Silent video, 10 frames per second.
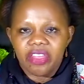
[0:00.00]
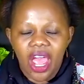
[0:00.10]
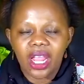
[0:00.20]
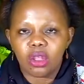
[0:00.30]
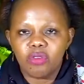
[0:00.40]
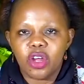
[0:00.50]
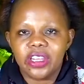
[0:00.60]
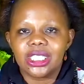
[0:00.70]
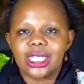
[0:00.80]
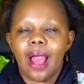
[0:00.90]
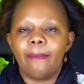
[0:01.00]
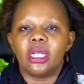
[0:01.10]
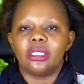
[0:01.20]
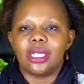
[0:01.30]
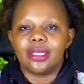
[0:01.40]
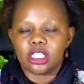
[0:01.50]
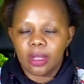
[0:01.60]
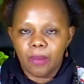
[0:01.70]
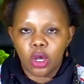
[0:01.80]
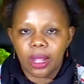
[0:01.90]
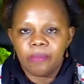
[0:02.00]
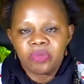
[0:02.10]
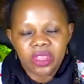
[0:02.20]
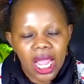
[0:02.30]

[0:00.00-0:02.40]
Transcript: Thank you for this coming testimony.